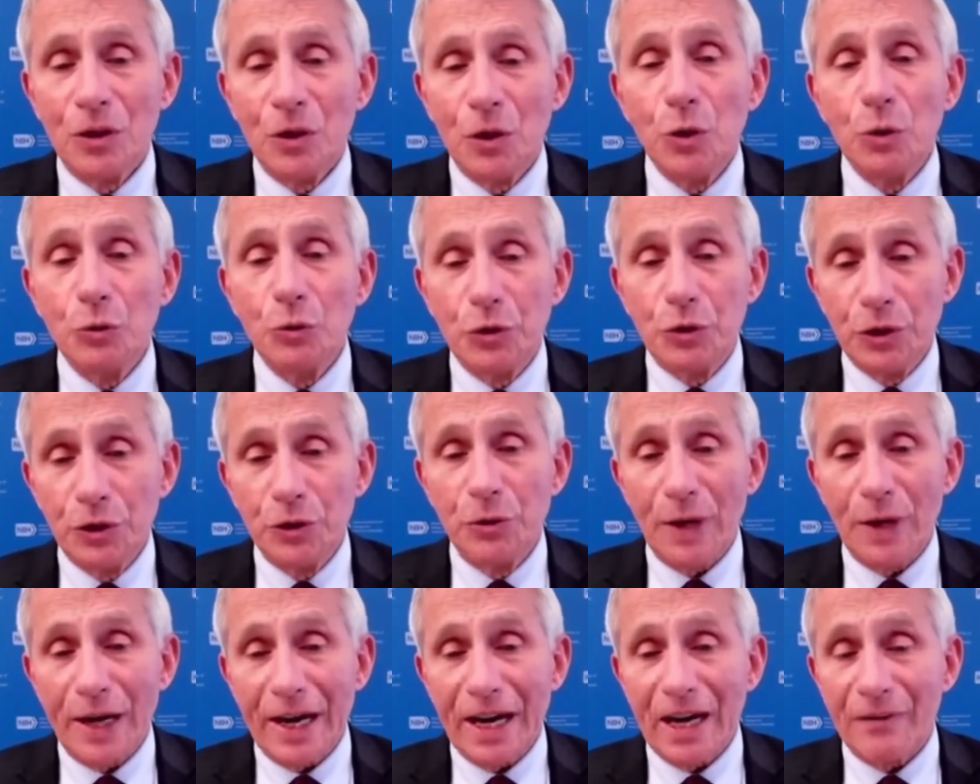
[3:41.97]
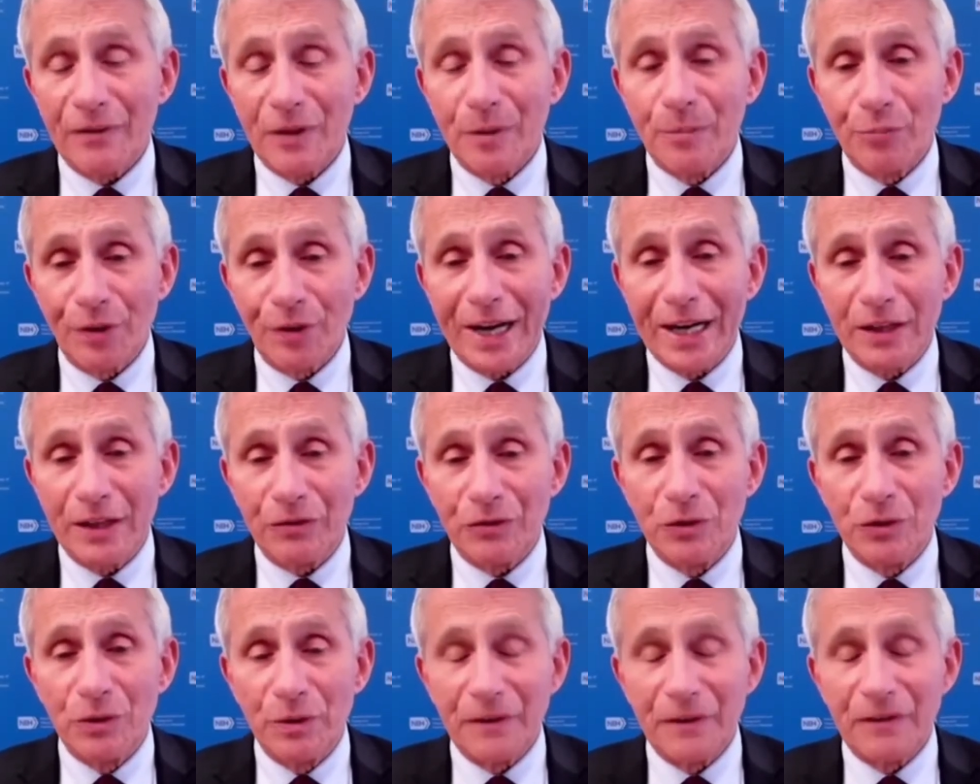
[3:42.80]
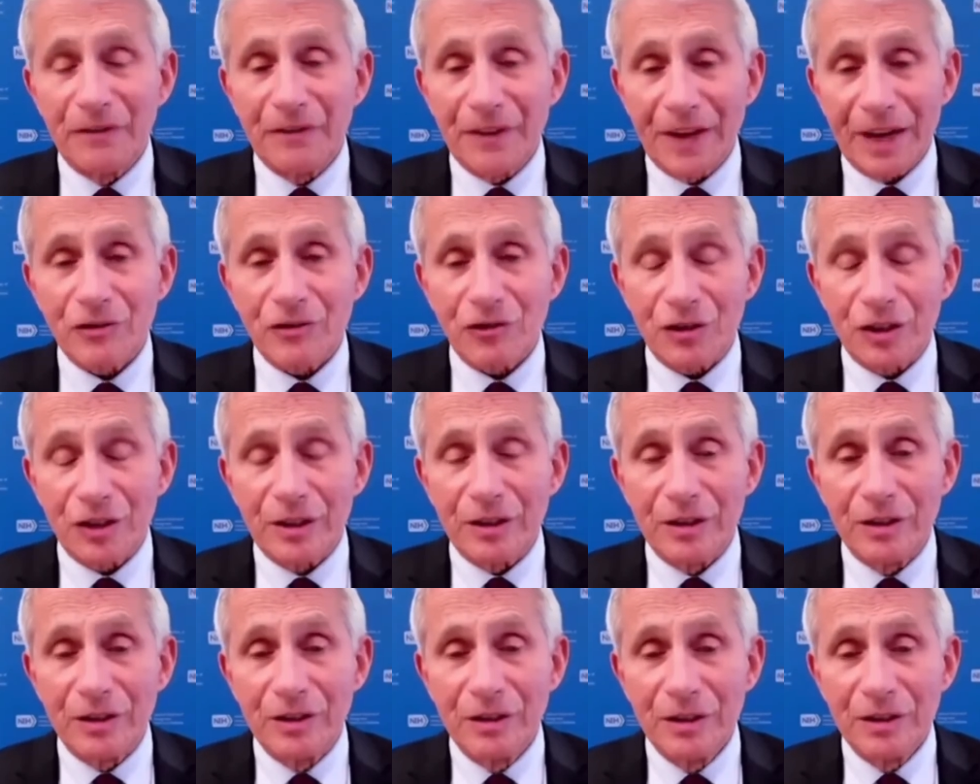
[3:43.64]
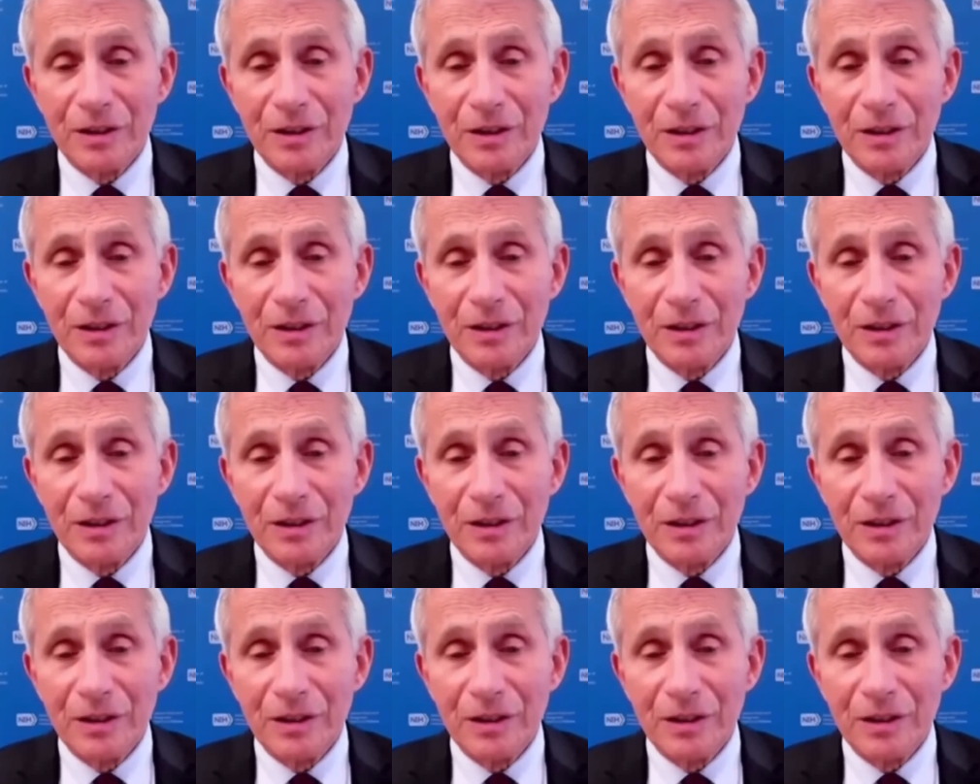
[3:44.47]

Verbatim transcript: who do have a breakthrough infection